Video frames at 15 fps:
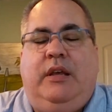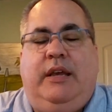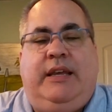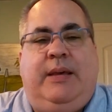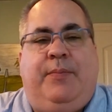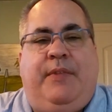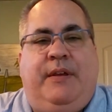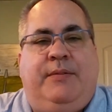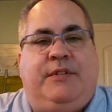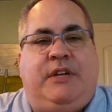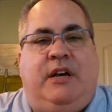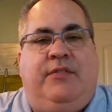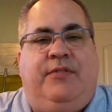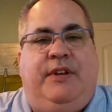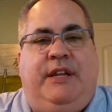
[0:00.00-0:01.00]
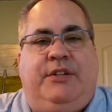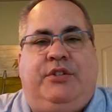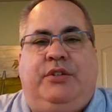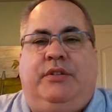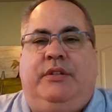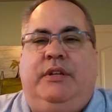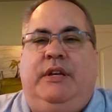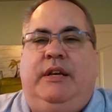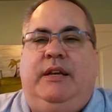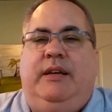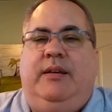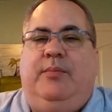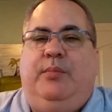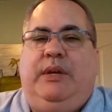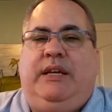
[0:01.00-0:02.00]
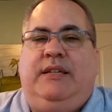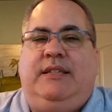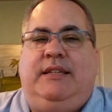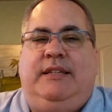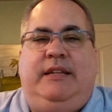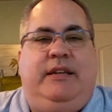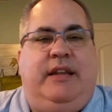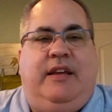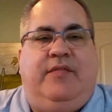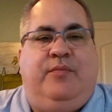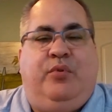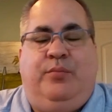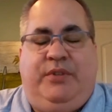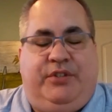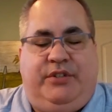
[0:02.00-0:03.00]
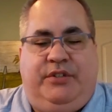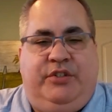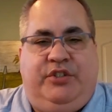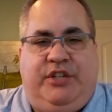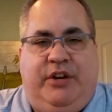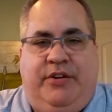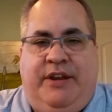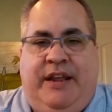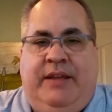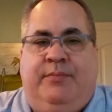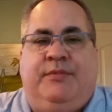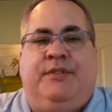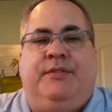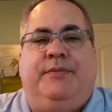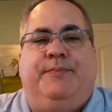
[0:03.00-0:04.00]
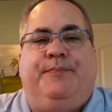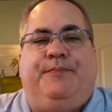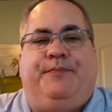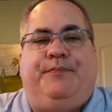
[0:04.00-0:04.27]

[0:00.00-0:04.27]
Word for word: I kept things confidential because I didn't have permission to share names.